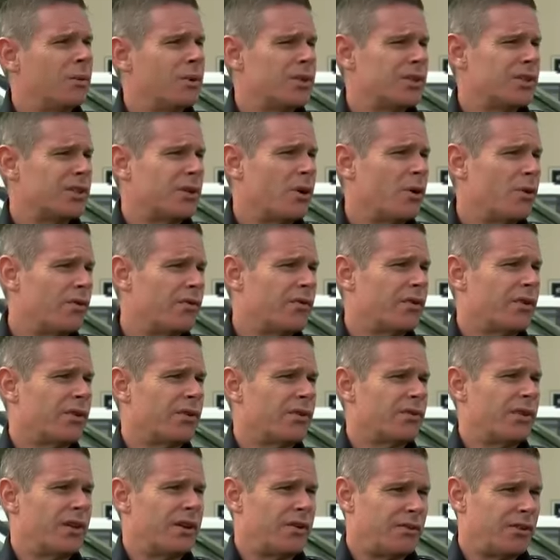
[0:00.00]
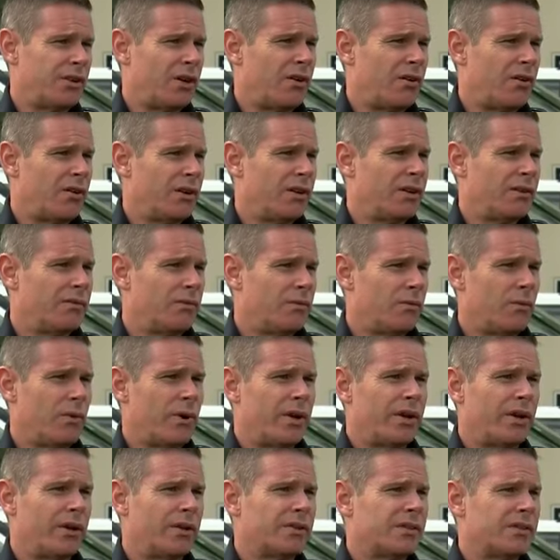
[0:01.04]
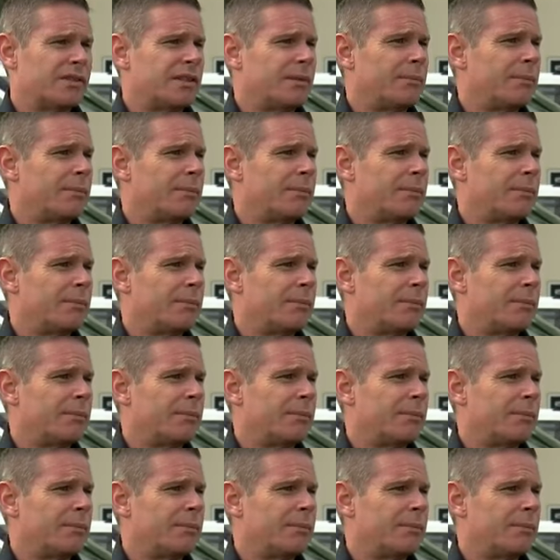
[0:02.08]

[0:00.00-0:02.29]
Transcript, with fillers: was over their dog running onto